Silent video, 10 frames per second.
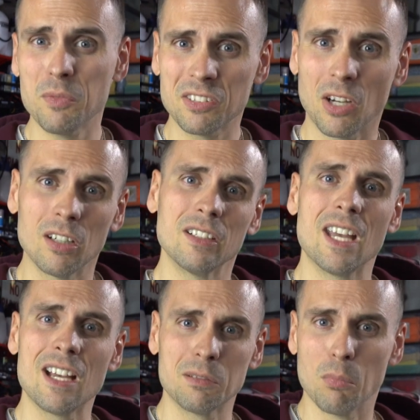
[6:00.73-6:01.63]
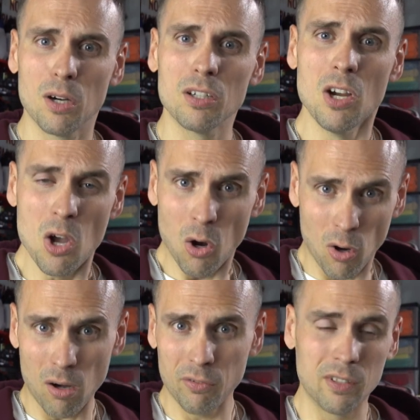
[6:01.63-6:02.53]
this ugly ass mug
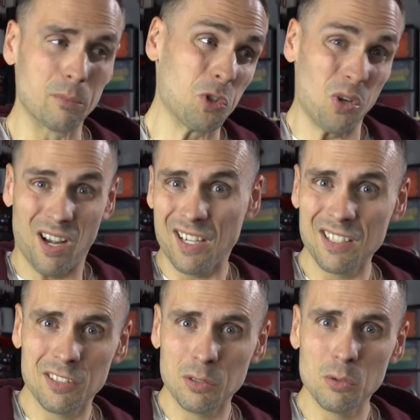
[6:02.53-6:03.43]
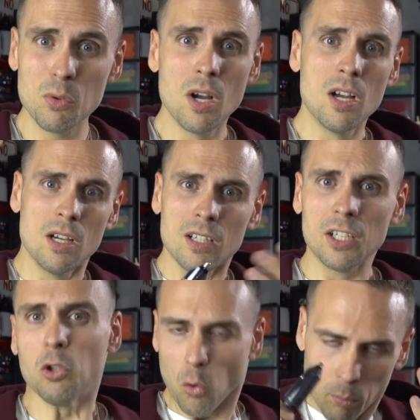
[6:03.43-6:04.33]
often. I'm trying to
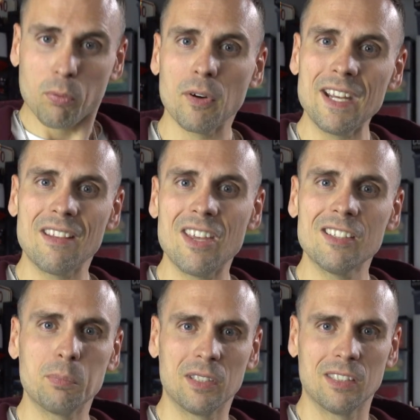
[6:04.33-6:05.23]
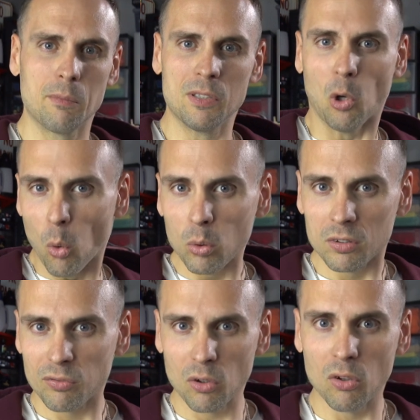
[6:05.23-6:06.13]
incorporate this because I've been told
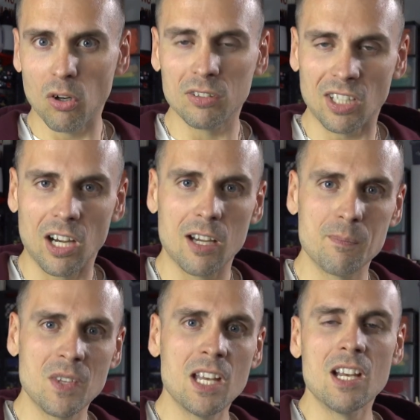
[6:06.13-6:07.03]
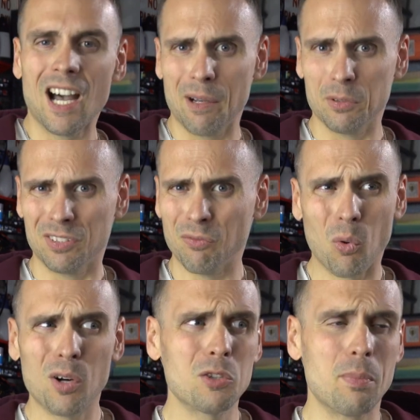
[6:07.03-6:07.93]
for a long time I was
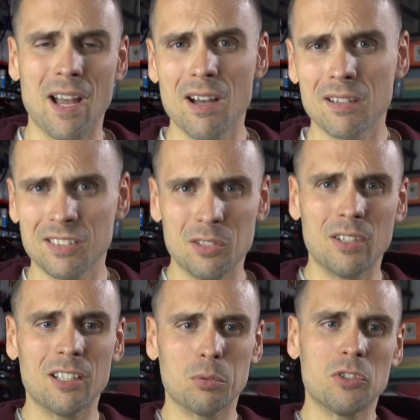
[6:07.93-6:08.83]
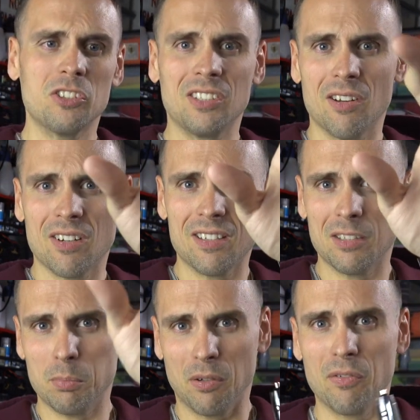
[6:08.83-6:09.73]
400 pounds and you guys were just staring at this
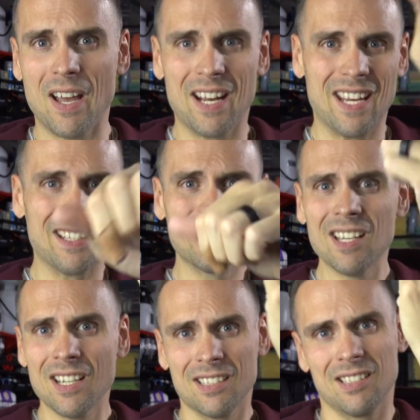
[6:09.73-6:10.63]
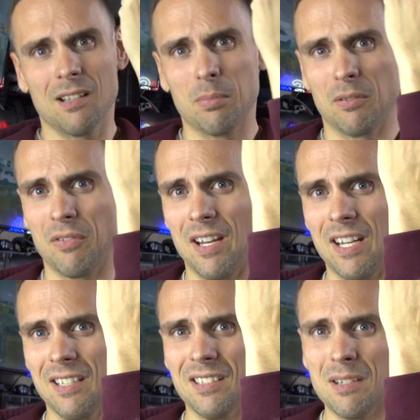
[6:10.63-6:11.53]
big fat hand. It's not a big fat
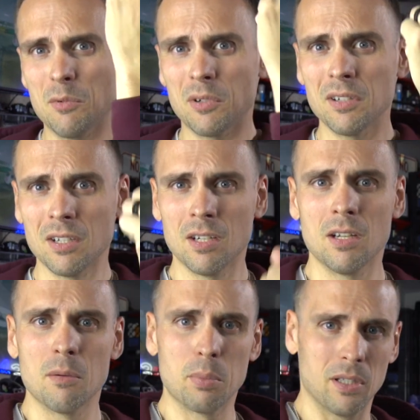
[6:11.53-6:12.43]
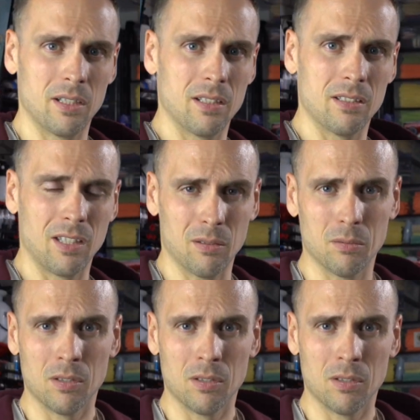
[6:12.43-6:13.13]
hand anymore, but you know,